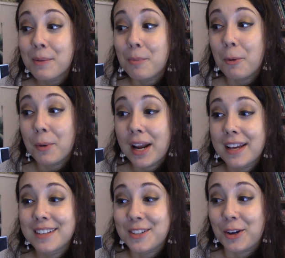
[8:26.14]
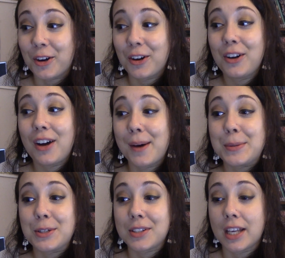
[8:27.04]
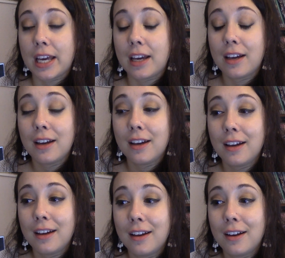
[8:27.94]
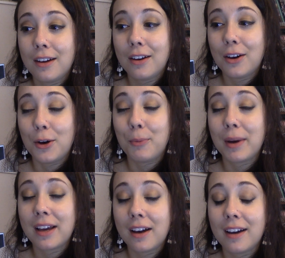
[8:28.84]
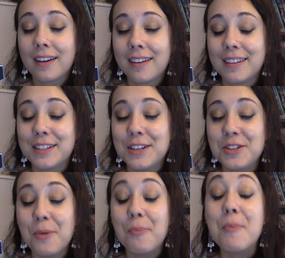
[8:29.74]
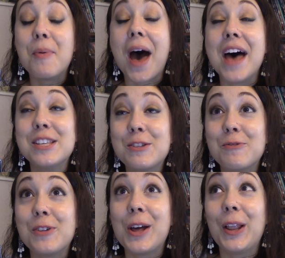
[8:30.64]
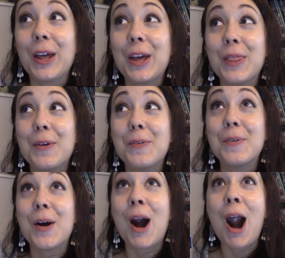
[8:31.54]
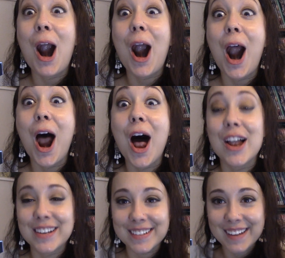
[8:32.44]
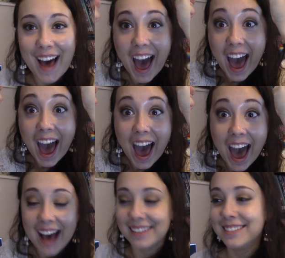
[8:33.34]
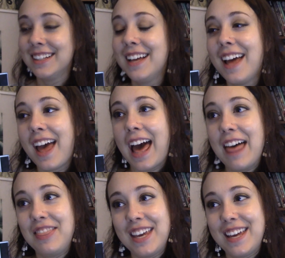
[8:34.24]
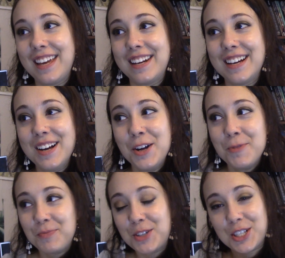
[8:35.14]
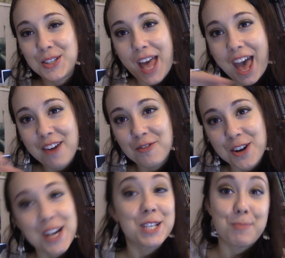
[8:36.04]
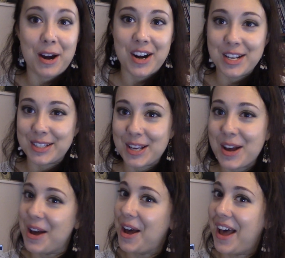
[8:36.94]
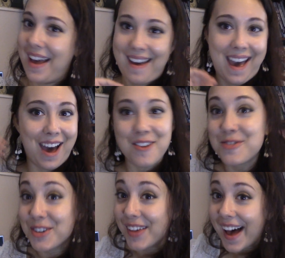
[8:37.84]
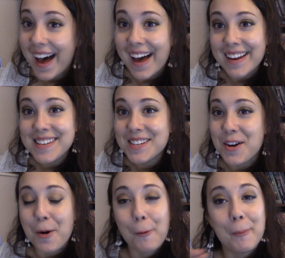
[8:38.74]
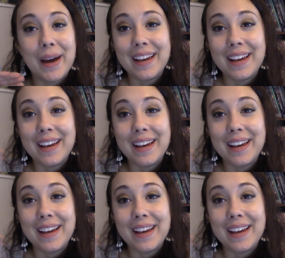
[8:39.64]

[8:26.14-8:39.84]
But when I kissed a girl, I was just like, oh my god, this is the best feeling in the world. Ah! And then just every experience after that, oh my